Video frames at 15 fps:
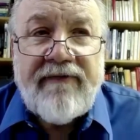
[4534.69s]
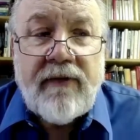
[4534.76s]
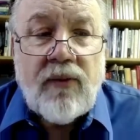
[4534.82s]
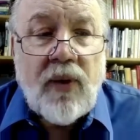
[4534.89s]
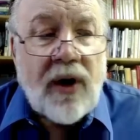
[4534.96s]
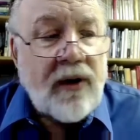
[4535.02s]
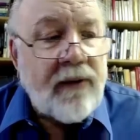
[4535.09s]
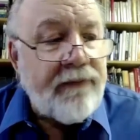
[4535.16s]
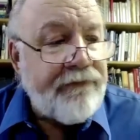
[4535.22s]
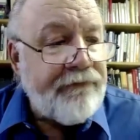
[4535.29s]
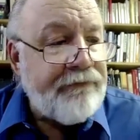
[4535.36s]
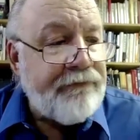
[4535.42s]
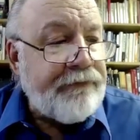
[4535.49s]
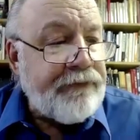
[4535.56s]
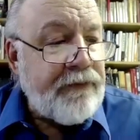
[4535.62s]
Well,
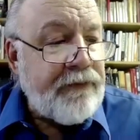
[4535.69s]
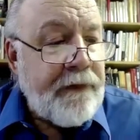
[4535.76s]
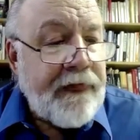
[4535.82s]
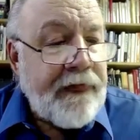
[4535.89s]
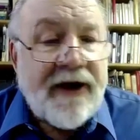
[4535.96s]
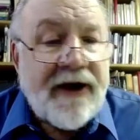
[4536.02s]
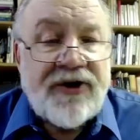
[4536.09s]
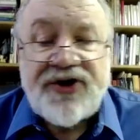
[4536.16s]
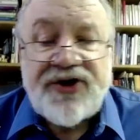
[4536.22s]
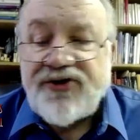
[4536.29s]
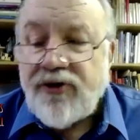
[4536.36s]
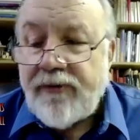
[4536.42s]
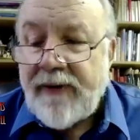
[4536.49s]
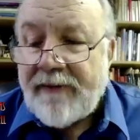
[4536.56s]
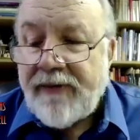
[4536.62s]
just
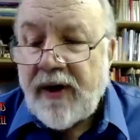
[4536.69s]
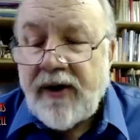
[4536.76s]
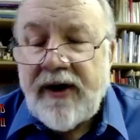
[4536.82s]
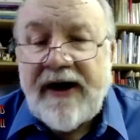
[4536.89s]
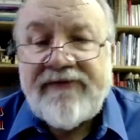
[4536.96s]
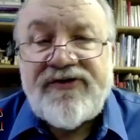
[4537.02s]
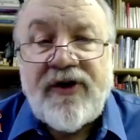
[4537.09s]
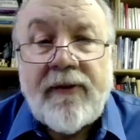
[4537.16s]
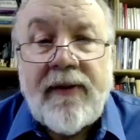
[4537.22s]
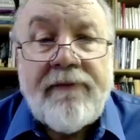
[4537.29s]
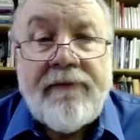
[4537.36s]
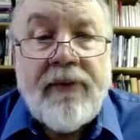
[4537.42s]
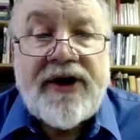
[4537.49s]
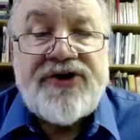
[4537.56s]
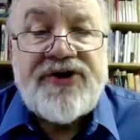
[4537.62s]
remember, if someone
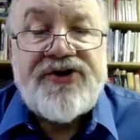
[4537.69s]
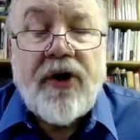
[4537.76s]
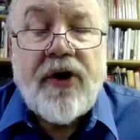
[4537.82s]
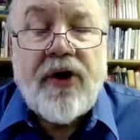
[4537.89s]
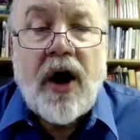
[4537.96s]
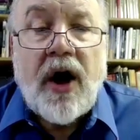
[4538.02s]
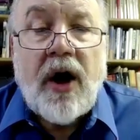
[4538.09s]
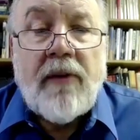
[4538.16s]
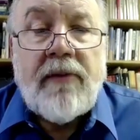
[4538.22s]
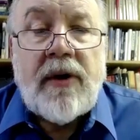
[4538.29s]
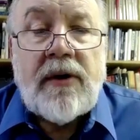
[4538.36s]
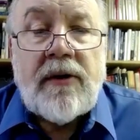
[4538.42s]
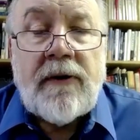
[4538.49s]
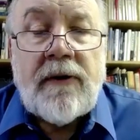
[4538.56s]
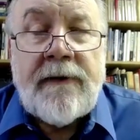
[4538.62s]
breaks their arm
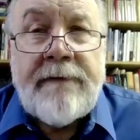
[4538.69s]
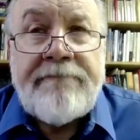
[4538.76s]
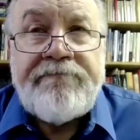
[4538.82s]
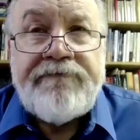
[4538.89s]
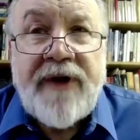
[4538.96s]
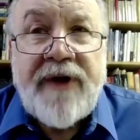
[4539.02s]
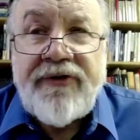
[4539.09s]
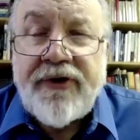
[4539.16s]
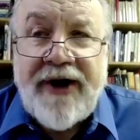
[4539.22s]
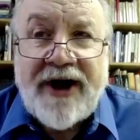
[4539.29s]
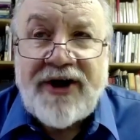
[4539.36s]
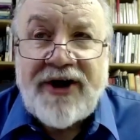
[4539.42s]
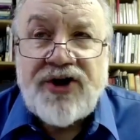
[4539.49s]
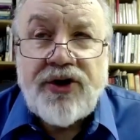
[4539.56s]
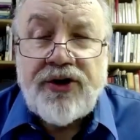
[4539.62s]
and they're
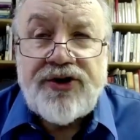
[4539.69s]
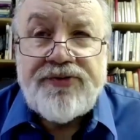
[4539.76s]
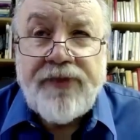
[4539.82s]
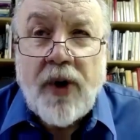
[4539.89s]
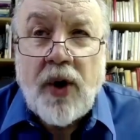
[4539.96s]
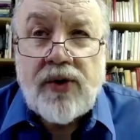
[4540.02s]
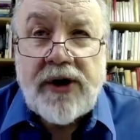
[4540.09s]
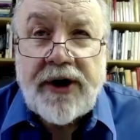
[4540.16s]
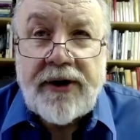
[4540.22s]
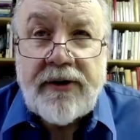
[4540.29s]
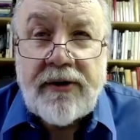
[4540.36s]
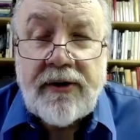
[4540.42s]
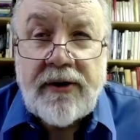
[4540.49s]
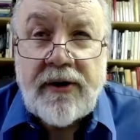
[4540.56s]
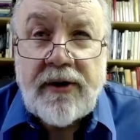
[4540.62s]
not sure it's broken,
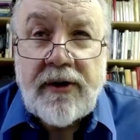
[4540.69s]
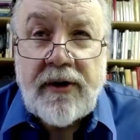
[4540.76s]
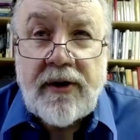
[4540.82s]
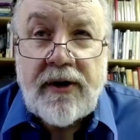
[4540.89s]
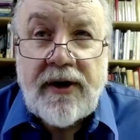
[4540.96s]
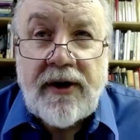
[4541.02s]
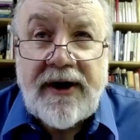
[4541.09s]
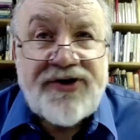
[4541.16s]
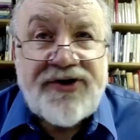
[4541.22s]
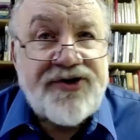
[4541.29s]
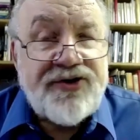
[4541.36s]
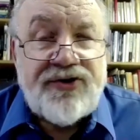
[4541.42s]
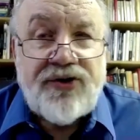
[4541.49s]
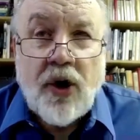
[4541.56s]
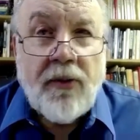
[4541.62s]
it's
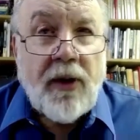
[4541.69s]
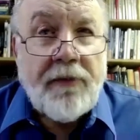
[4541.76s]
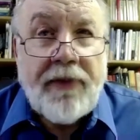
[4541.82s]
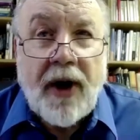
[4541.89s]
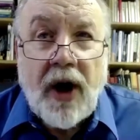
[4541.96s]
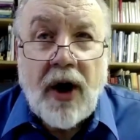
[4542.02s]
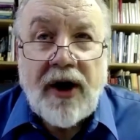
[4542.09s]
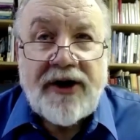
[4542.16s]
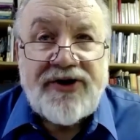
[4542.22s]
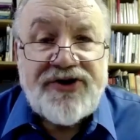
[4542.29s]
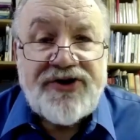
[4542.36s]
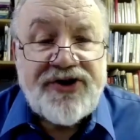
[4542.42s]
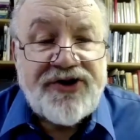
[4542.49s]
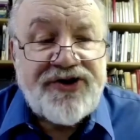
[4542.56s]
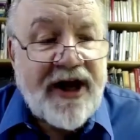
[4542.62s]
normal parlance
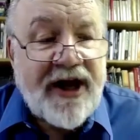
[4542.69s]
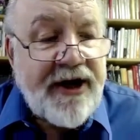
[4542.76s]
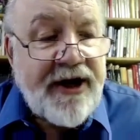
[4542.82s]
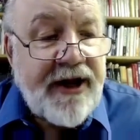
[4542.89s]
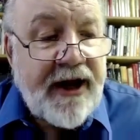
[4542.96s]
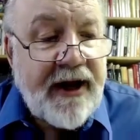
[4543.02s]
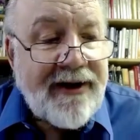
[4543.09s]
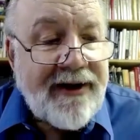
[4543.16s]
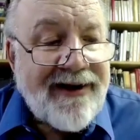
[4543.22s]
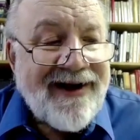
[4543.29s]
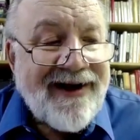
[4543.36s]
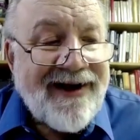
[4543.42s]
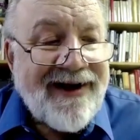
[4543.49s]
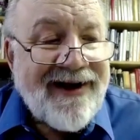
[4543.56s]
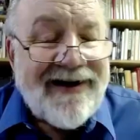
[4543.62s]
to say today,
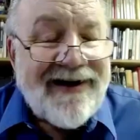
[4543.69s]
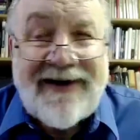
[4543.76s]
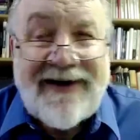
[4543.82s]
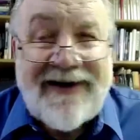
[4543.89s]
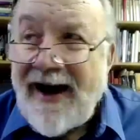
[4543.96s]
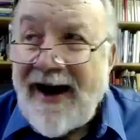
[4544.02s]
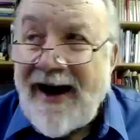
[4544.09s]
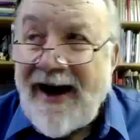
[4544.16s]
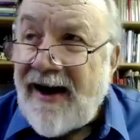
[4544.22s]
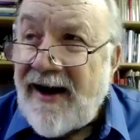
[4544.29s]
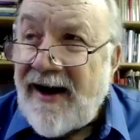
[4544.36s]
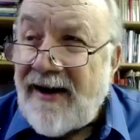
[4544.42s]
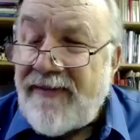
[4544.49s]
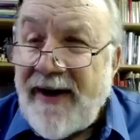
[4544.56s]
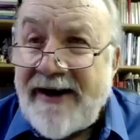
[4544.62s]
yeah,
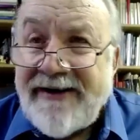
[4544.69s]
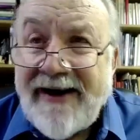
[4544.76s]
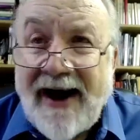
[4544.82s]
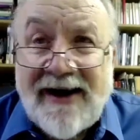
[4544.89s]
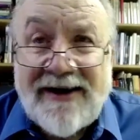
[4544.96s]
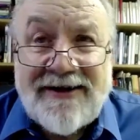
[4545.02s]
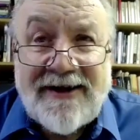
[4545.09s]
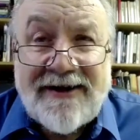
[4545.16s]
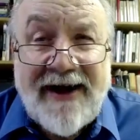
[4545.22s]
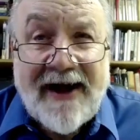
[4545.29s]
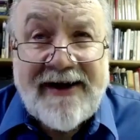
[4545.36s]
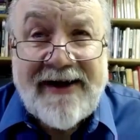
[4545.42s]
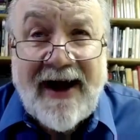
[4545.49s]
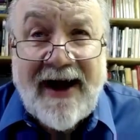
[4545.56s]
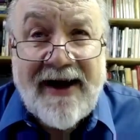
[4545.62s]
my doc says I've
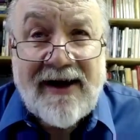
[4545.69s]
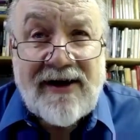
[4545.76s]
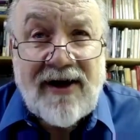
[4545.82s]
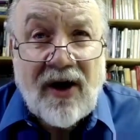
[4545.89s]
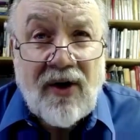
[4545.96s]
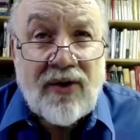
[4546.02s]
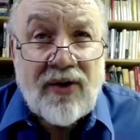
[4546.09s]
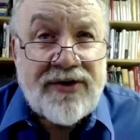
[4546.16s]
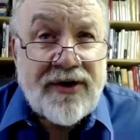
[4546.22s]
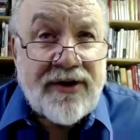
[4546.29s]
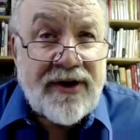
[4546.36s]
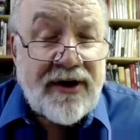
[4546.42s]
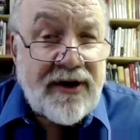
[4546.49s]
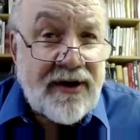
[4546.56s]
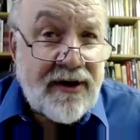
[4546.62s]
got to go to
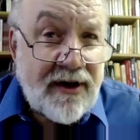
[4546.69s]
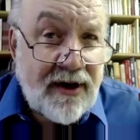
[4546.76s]
the